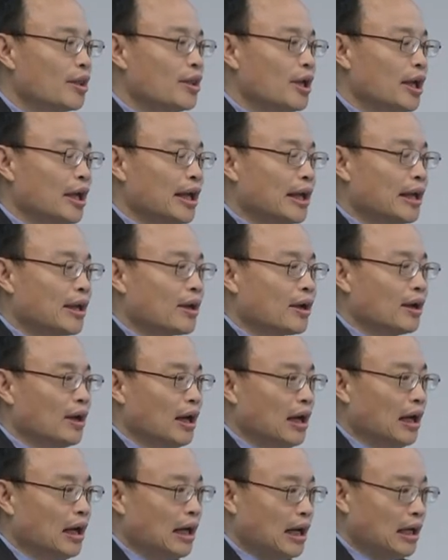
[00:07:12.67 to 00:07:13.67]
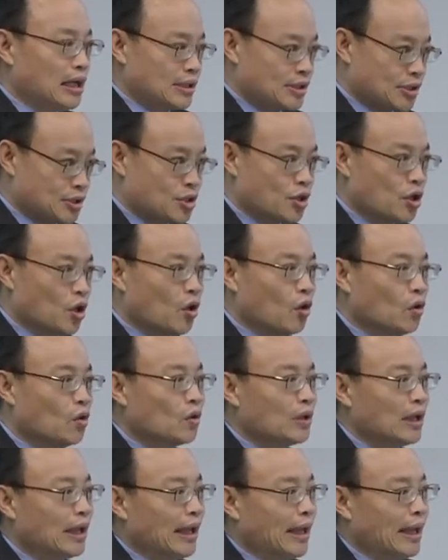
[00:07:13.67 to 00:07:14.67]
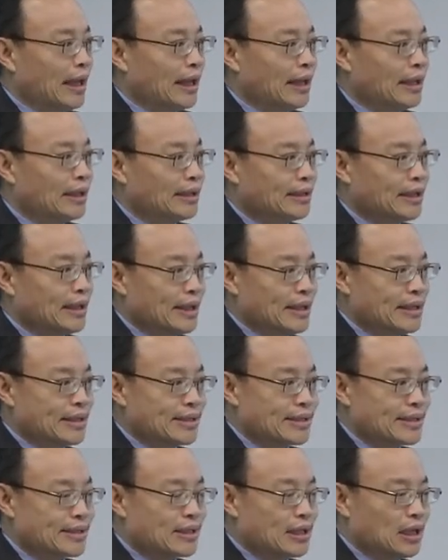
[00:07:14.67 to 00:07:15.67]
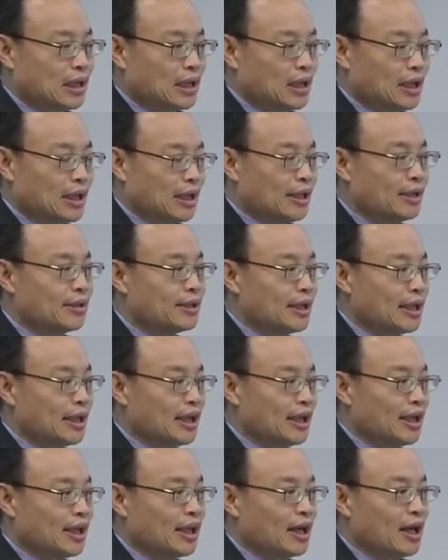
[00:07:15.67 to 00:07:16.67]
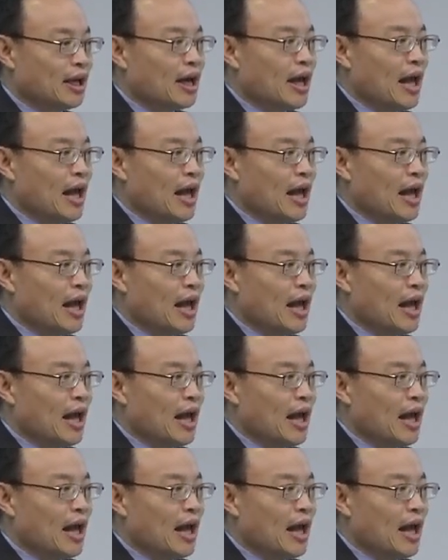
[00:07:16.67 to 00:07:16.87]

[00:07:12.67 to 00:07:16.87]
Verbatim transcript: they still in its uh, in the